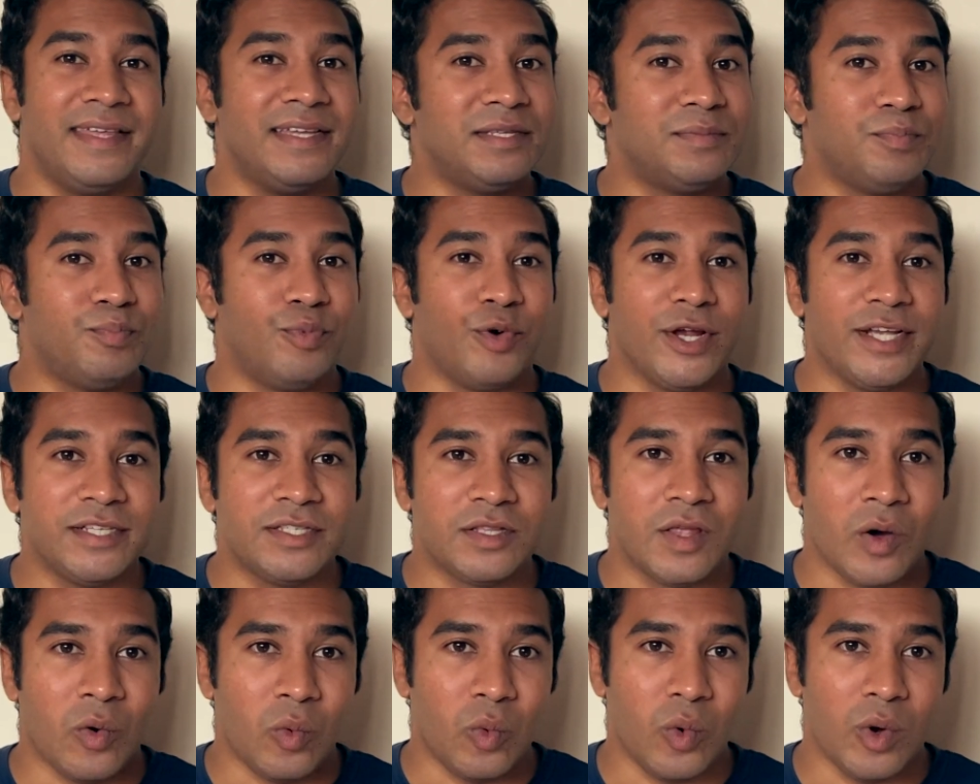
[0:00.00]
this brings
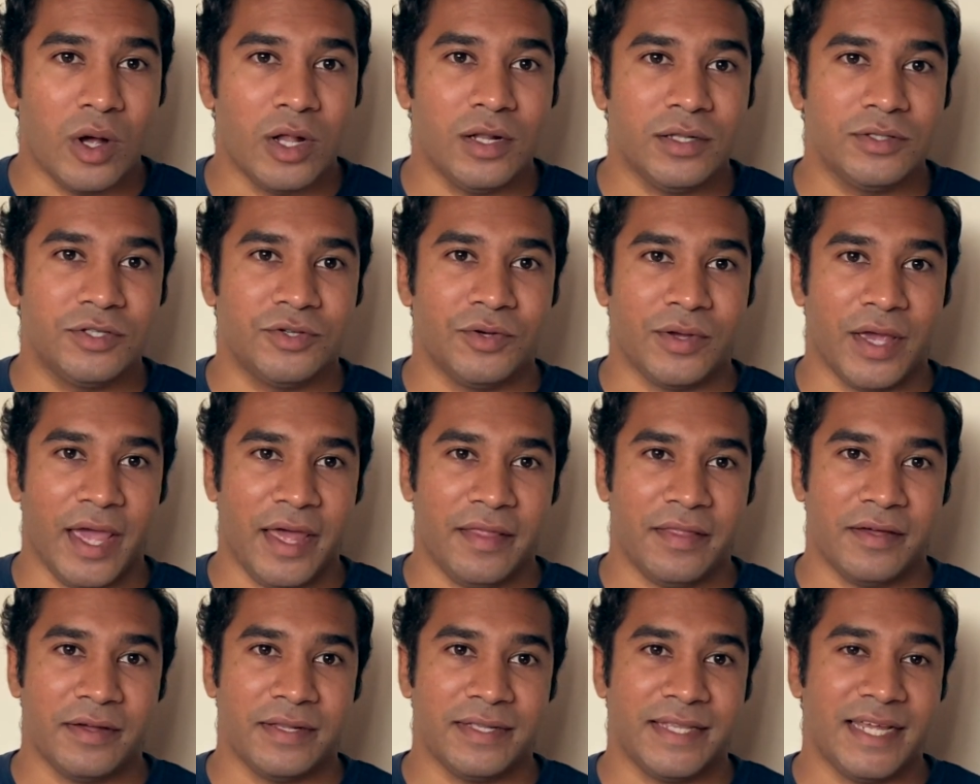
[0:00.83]
the world
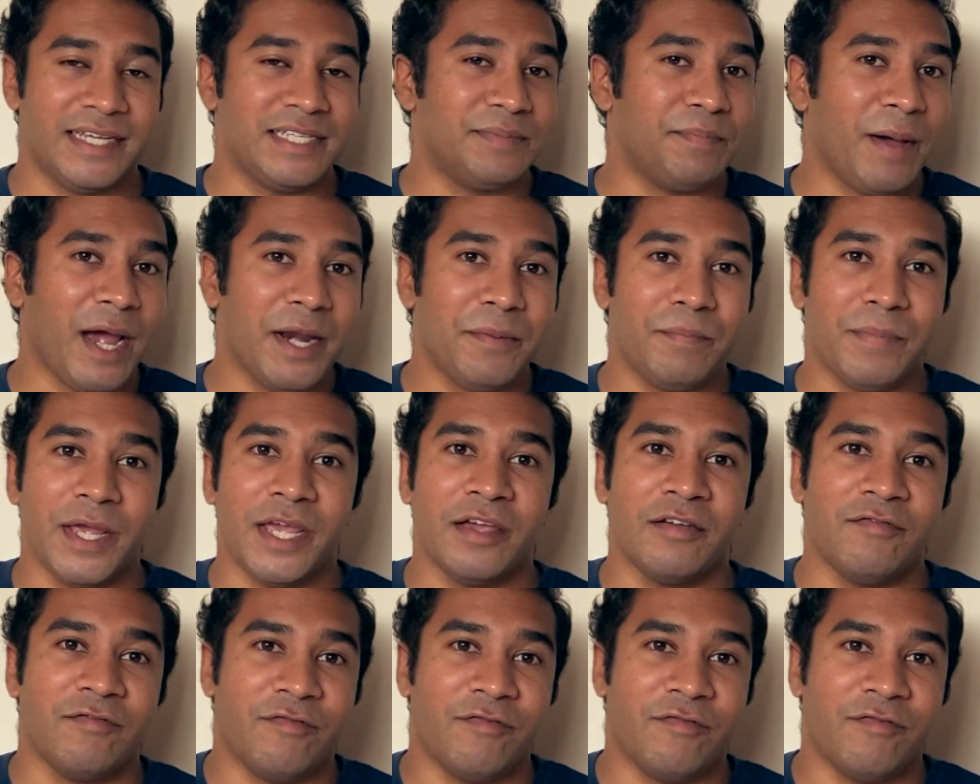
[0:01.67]
together. Despite being